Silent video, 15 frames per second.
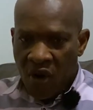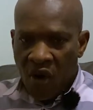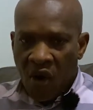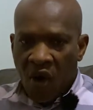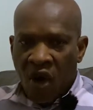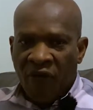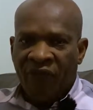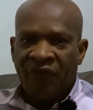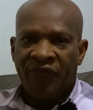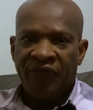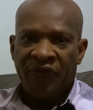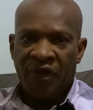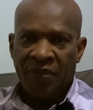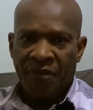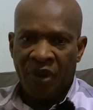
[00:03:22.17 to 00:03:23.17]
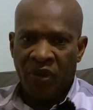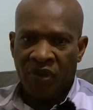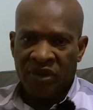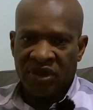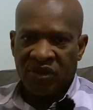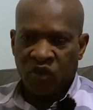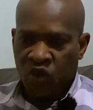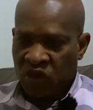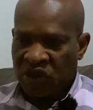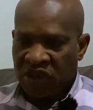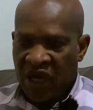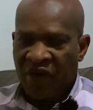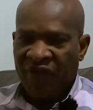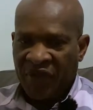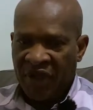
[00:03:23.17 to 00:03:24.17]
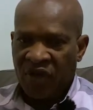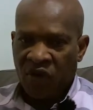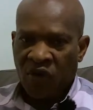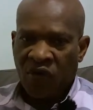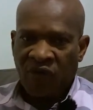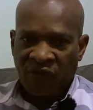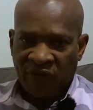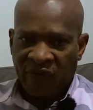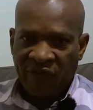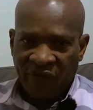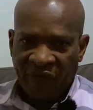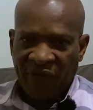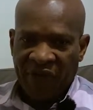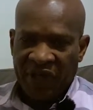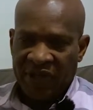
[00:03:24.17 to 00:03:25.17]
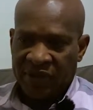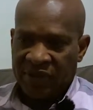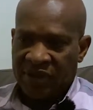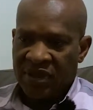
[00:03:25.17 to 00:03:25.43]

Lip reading: of the building, which after your filling,